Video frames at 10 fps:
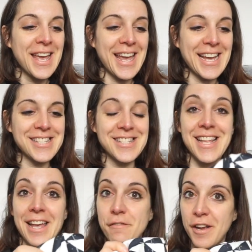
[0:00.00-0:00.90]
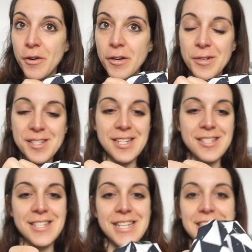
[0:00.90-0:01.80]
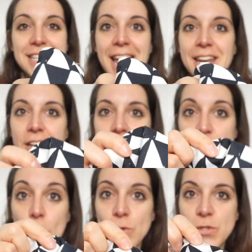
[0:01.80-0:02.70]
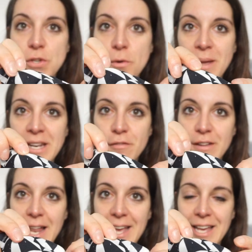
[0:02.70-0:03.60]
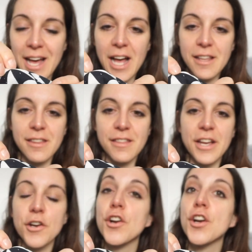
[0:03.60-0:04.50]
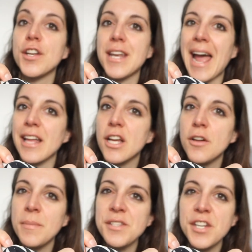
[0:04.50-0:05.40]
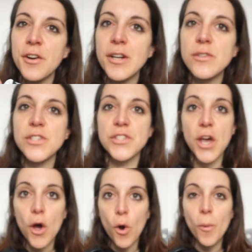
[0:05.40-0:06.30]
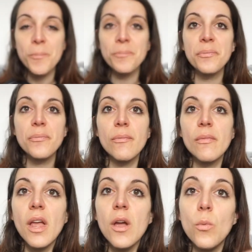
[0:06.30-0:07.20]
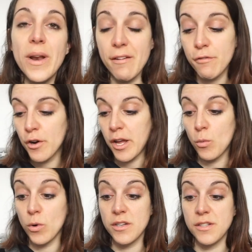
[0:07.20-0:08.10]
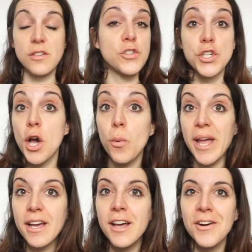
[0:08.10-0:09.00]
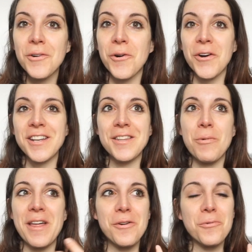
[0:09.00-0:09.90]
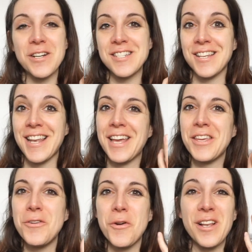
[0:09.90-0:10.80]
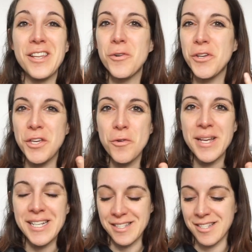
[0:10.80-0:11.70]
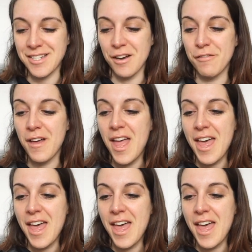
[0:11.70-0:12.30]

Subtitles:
it's like very resistant, and it's also made of like a thicker nylon material. So whenever it was snowing or the weather was like, you know, a little humid and stuff,